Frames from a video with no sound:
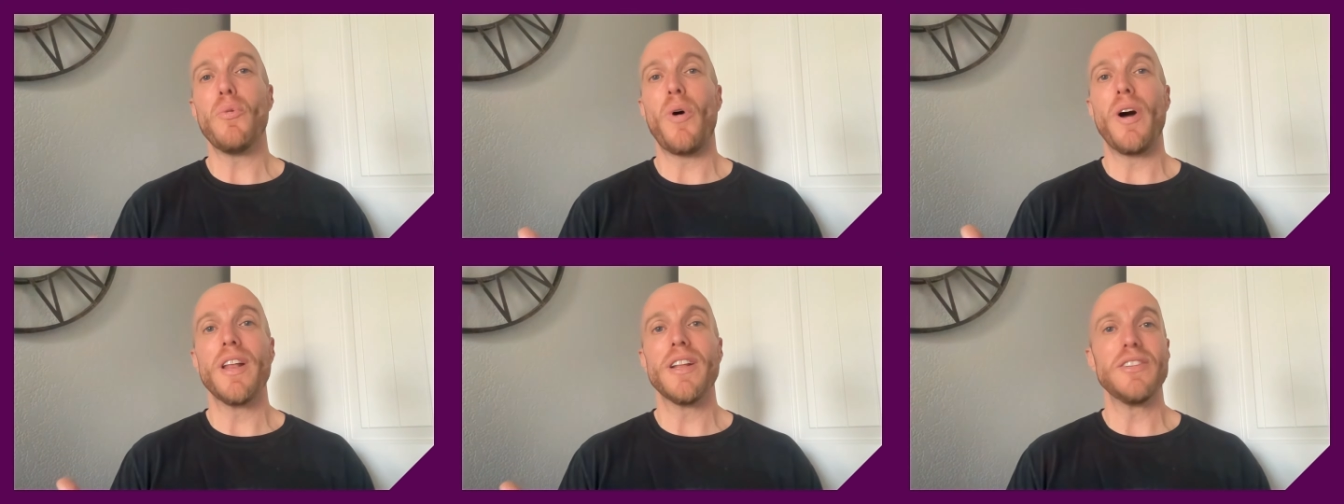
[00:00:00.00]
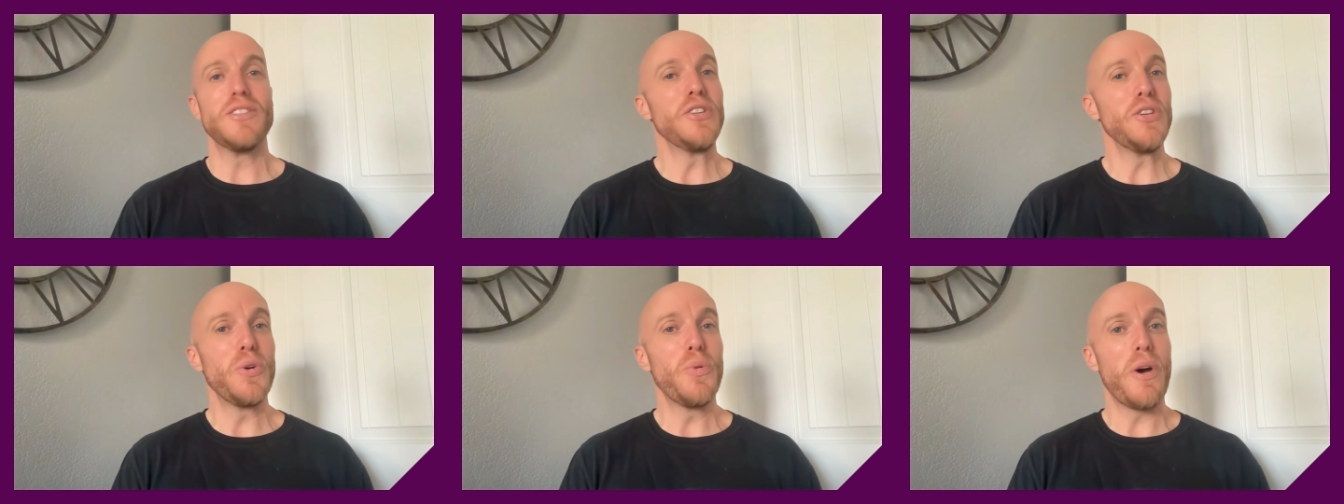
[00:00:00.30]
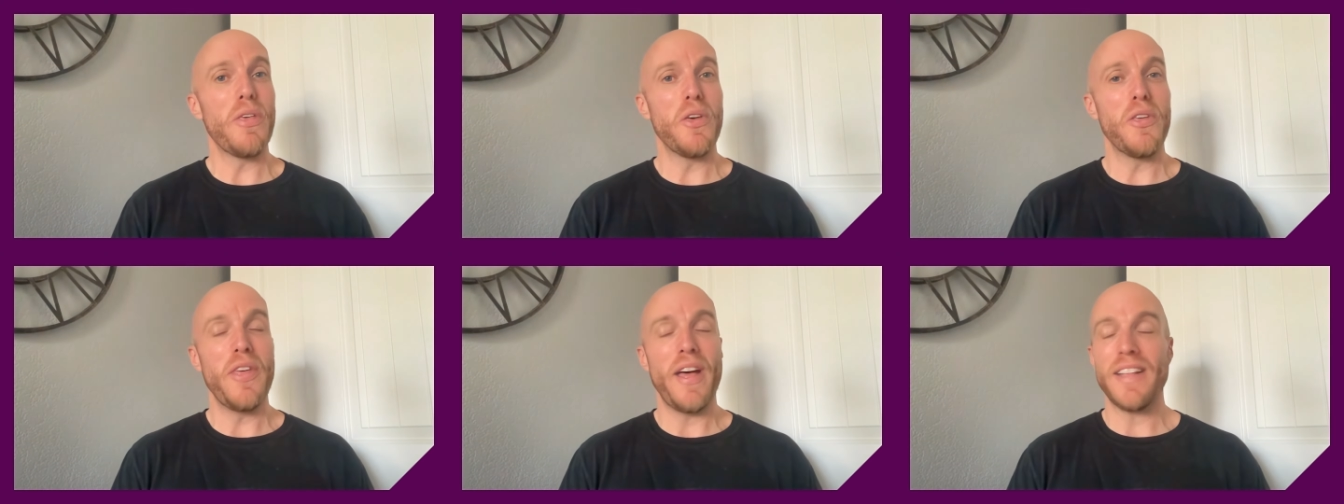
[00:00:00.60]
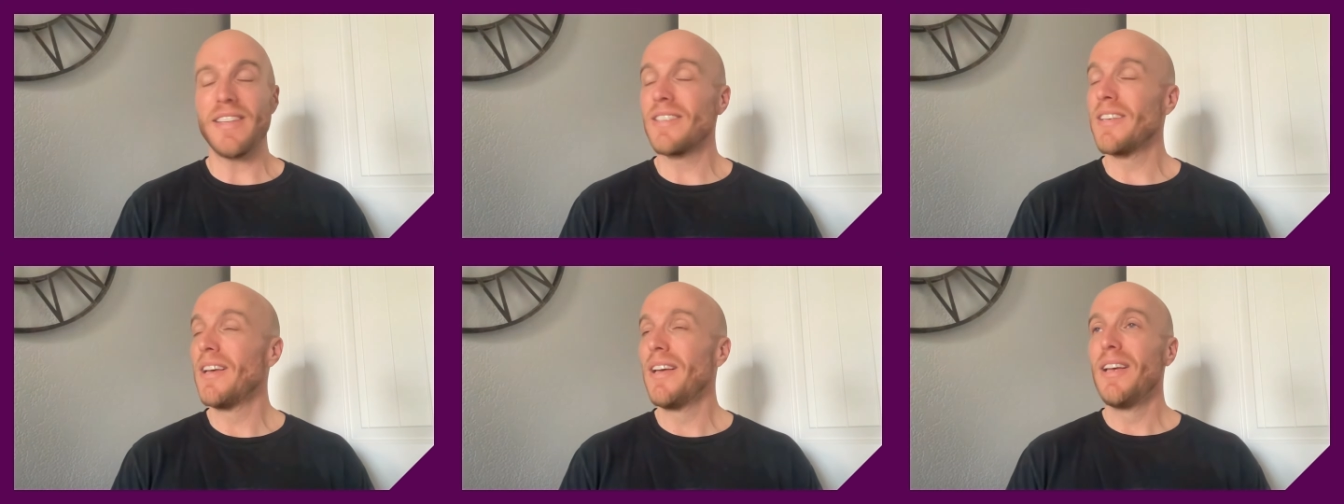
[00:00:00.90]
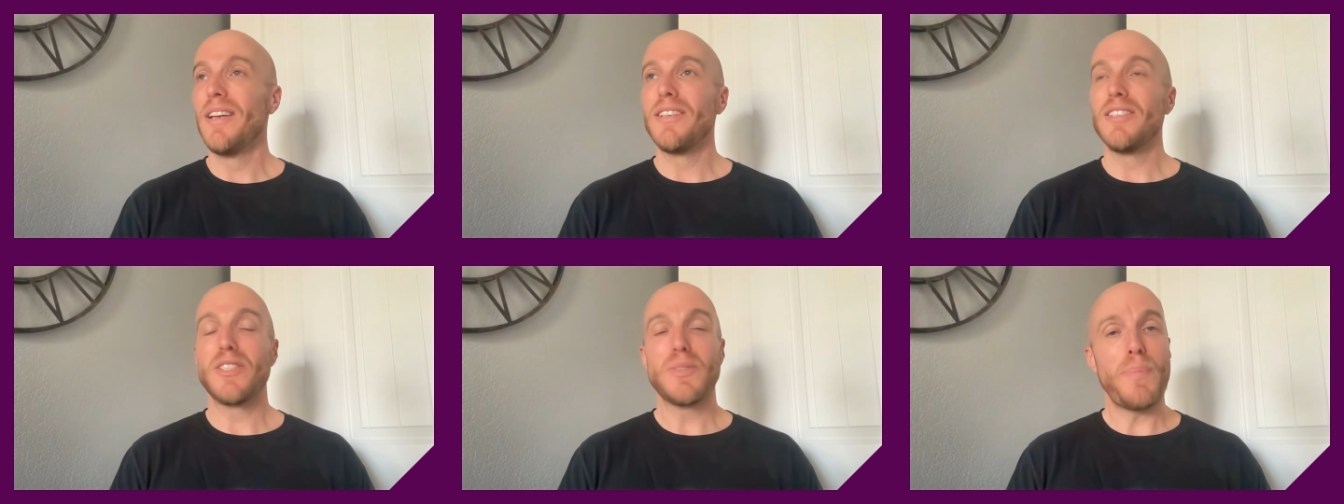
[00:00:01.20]
want to do, whether that's
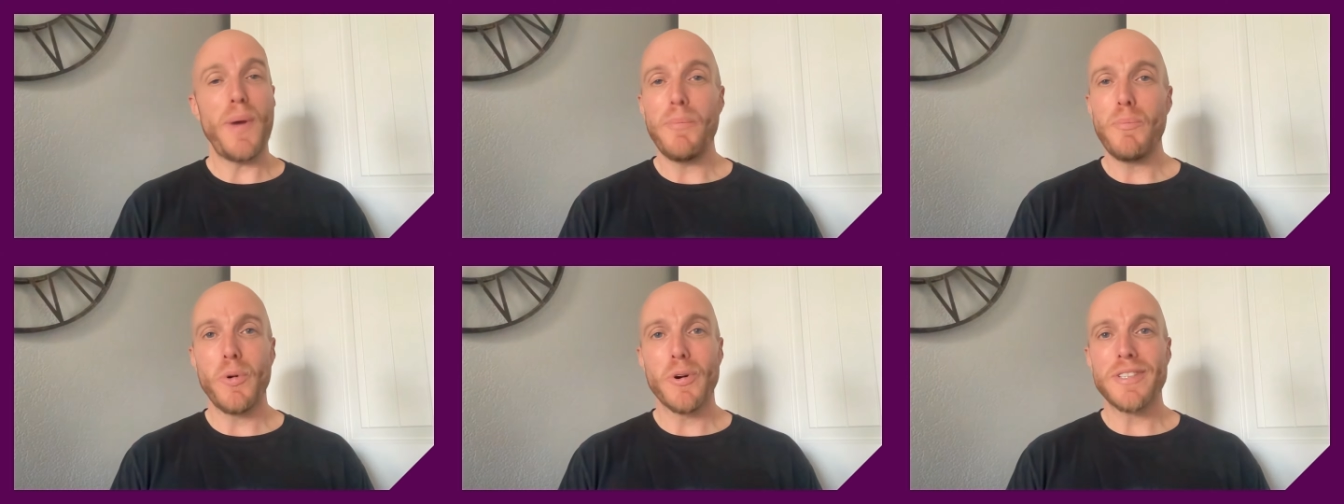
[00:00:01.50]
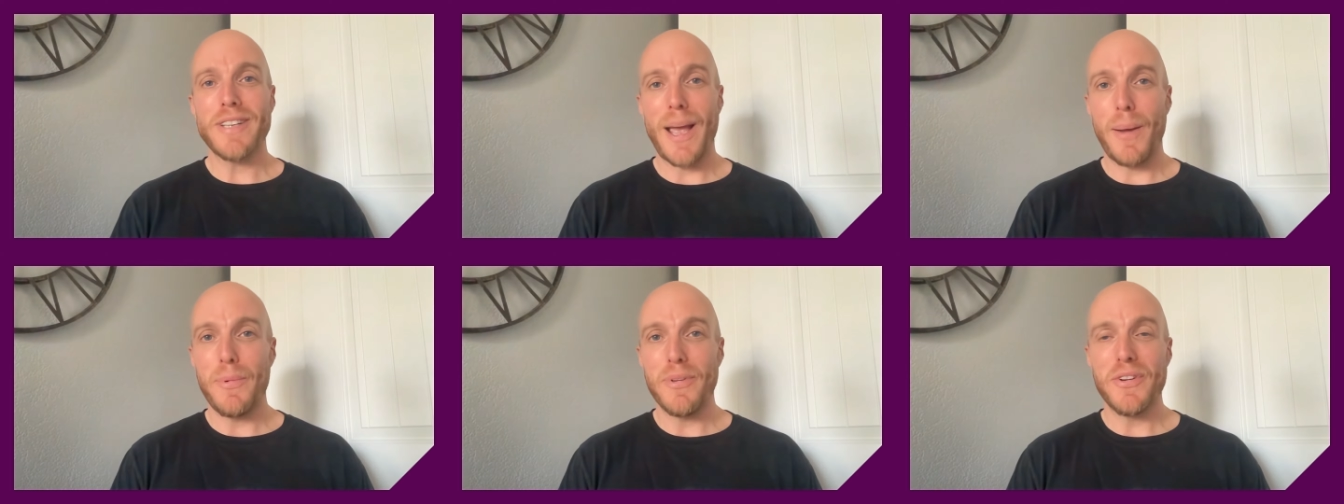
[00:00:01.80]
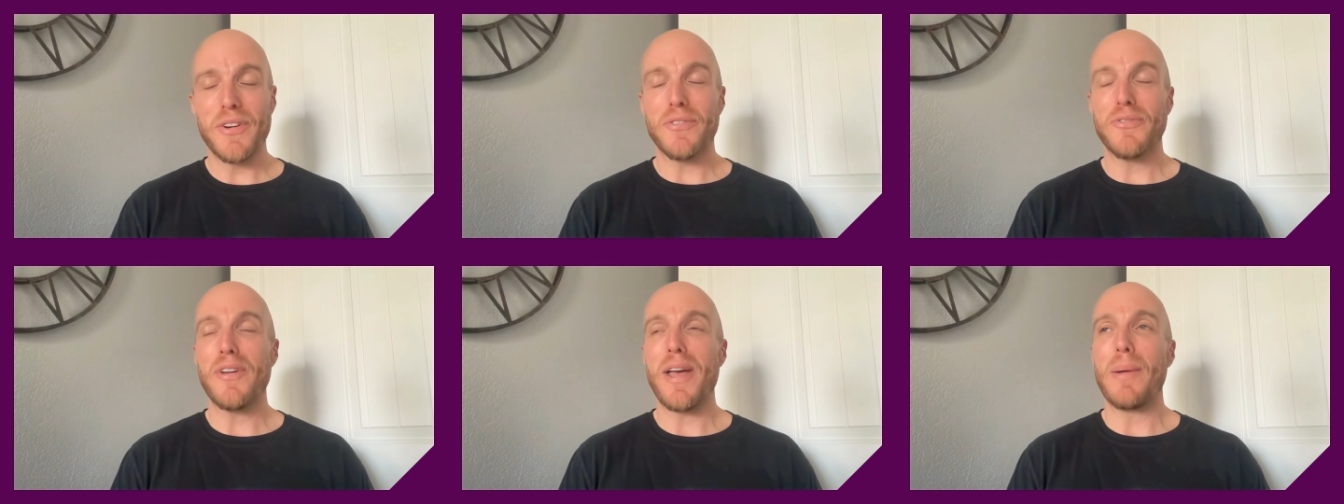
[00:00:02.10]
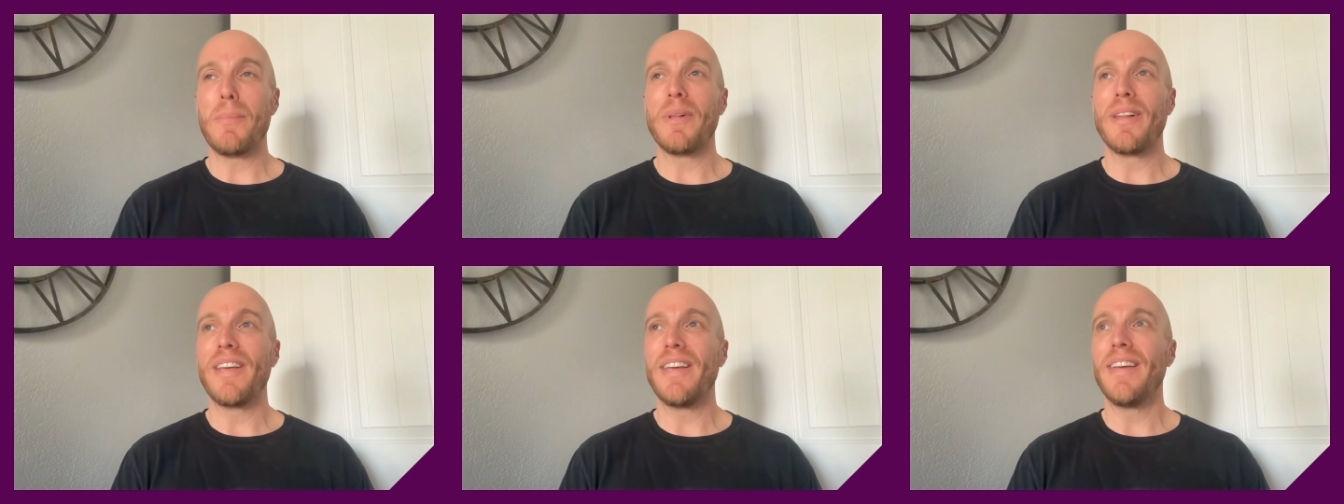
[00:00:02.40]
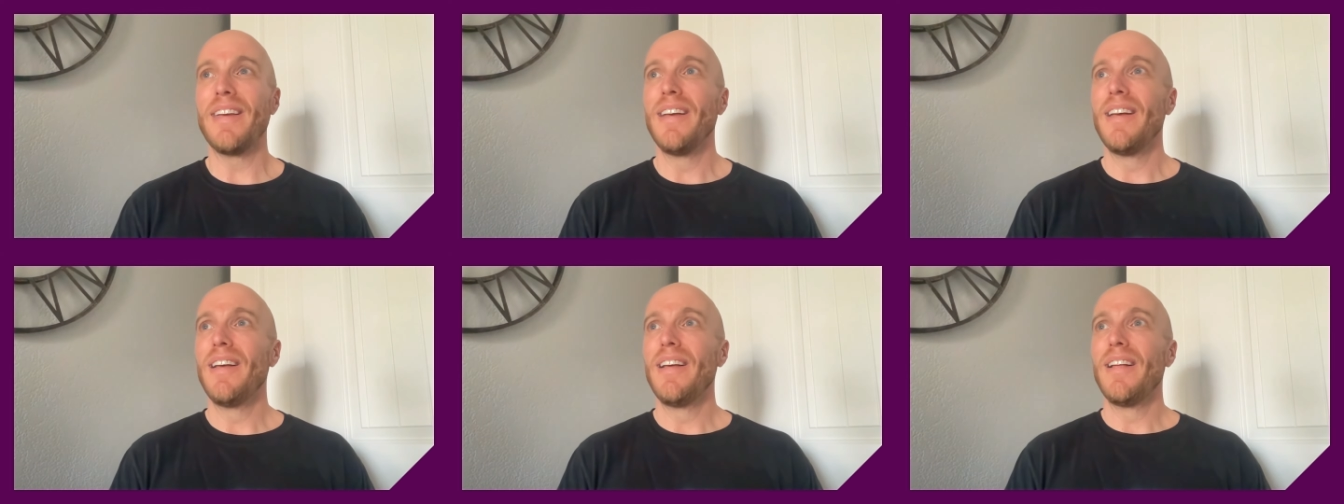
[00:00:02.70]
spend more time with your family,